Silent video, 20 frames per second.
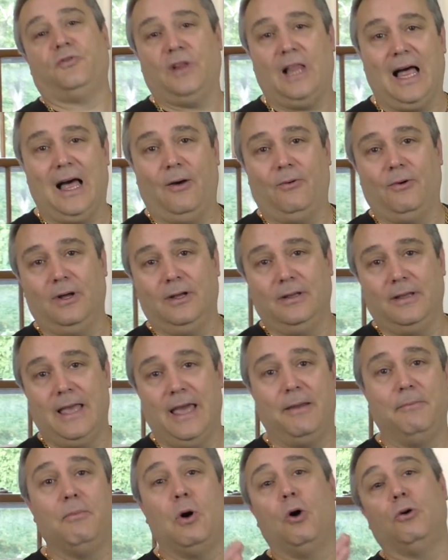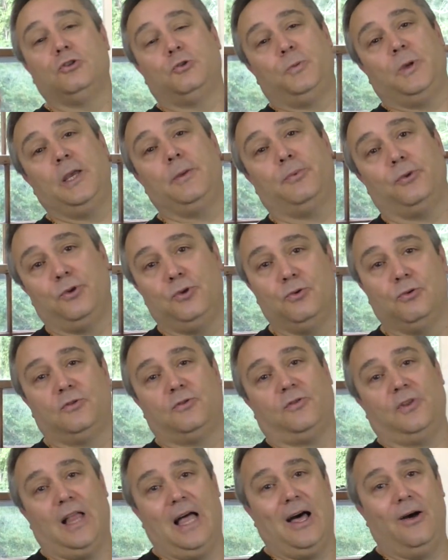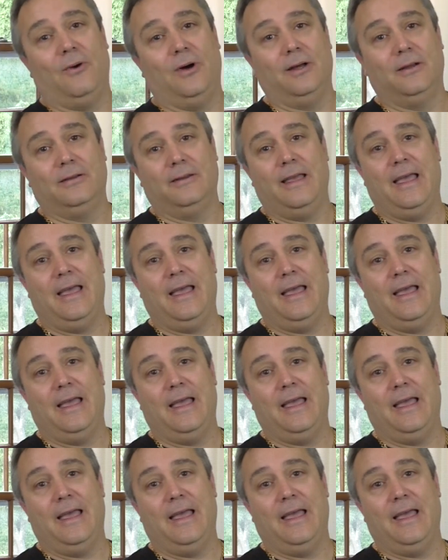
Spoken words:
flour, and most people use flour.